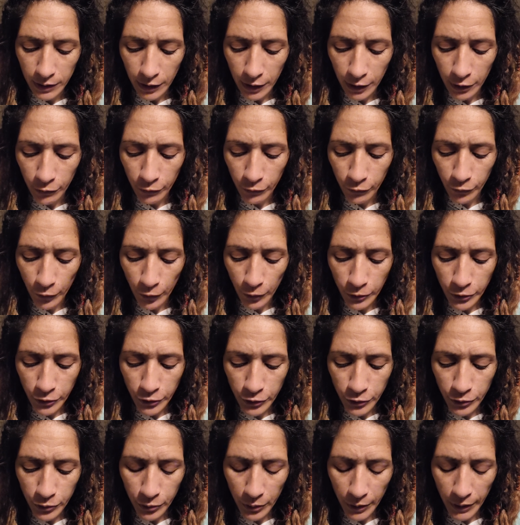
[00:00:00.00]
and false
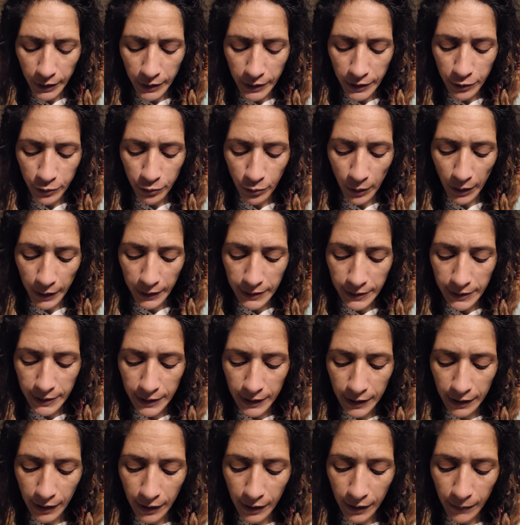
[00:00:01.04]
Christ
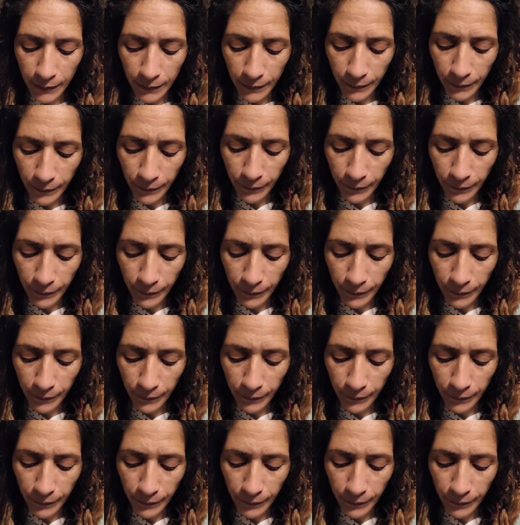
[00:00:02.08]
rising up?